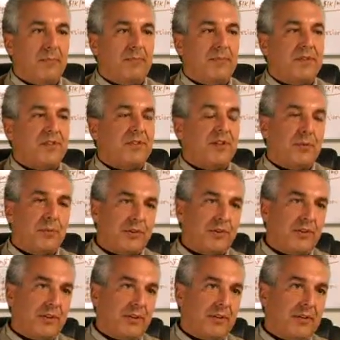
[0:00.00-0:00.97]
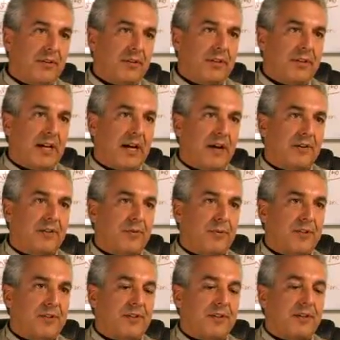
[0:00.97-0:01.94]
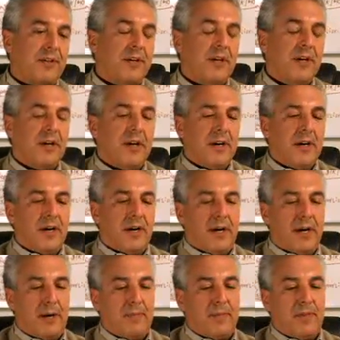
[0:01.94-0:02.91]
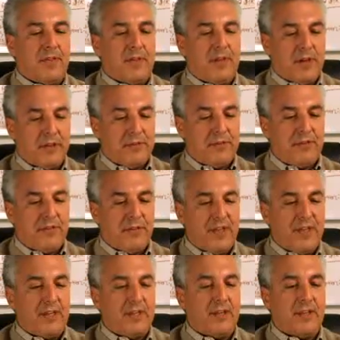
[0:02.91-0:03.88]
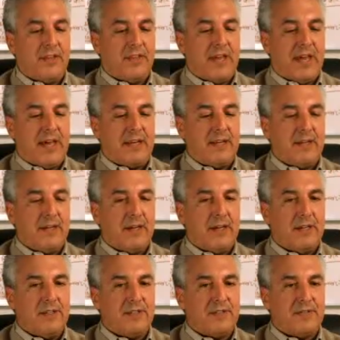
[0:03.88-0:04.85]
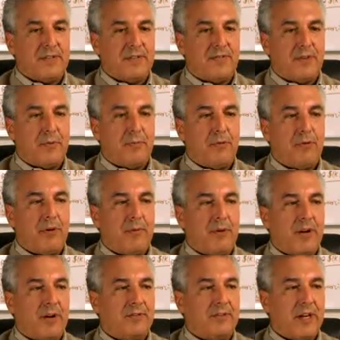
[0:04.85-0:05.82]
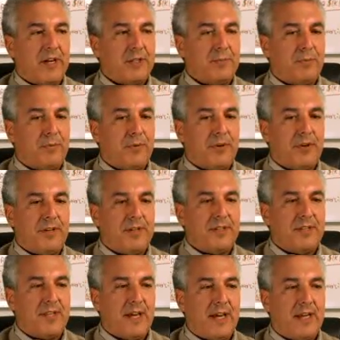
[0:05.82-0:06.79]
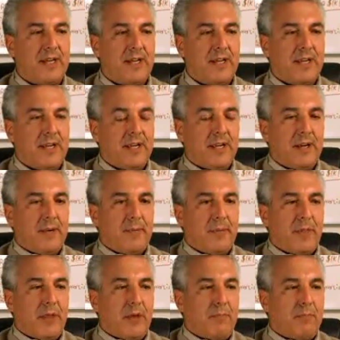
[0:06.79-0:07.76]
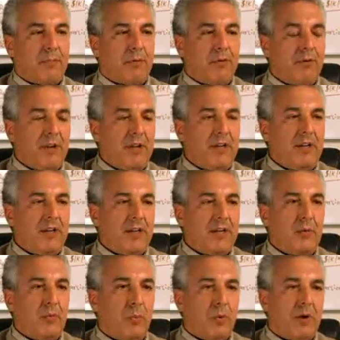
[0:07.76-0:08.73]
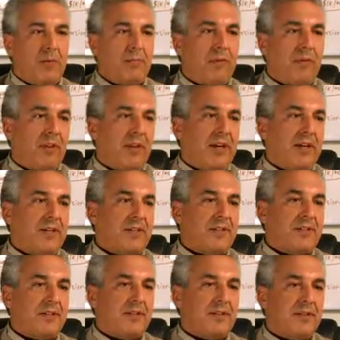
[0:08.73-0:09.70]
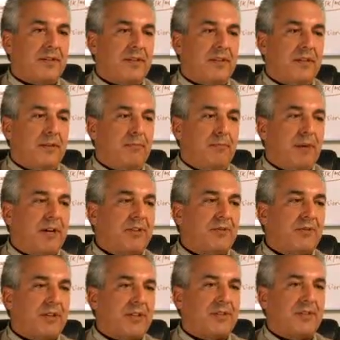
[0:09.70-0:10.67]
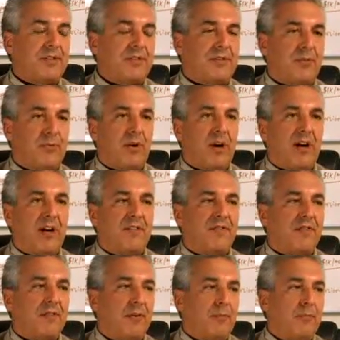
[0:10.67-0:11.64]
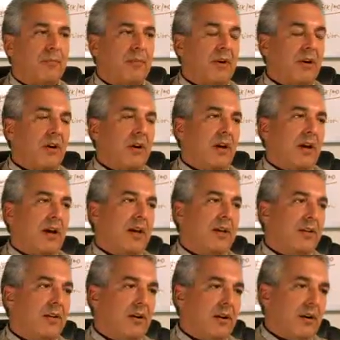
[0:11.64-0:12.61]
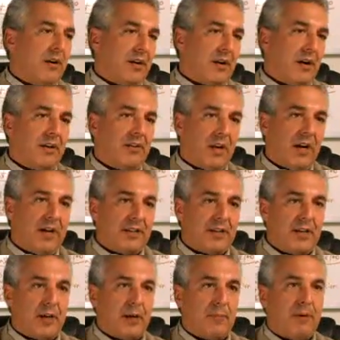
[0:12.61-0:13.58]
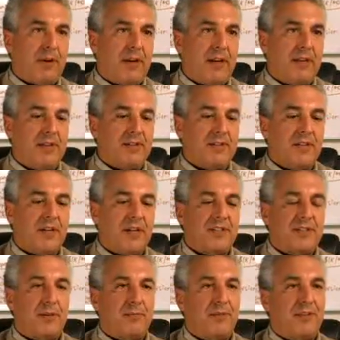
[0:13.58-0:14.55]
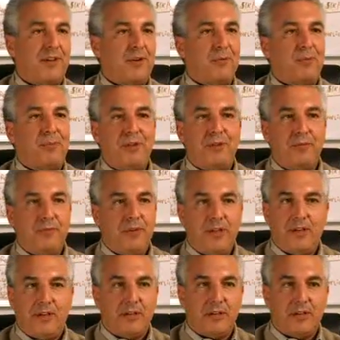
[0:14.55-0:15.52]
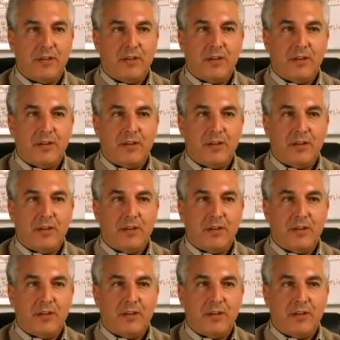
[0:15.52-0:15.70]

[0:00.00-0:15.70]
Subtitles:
distinguishing characteristic. The other thing that is very important about our dashboard is that putting in one place the metrics derived from an online campaign is not something that would be unique